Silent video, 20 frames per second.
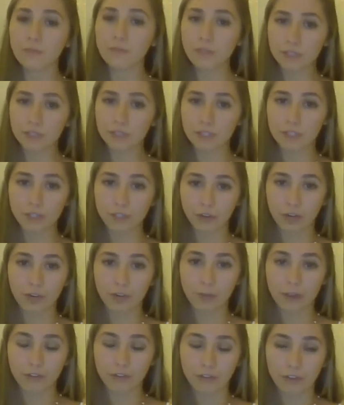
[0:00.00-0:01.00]
This is a
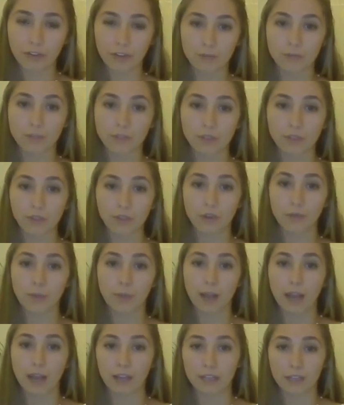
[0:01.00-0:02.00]
great way for them to go
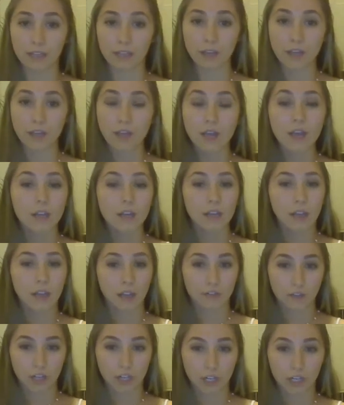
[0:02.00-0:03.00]
back and
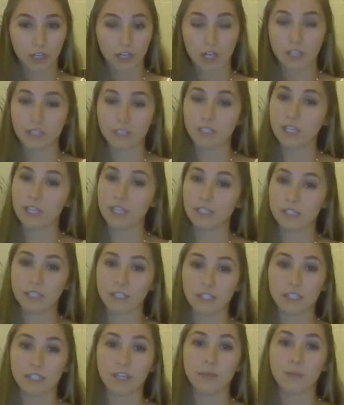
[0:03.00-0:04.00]
cover content
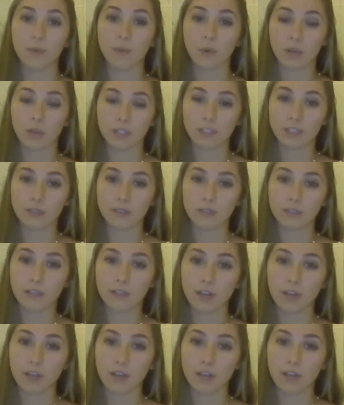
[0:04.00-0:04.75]
and important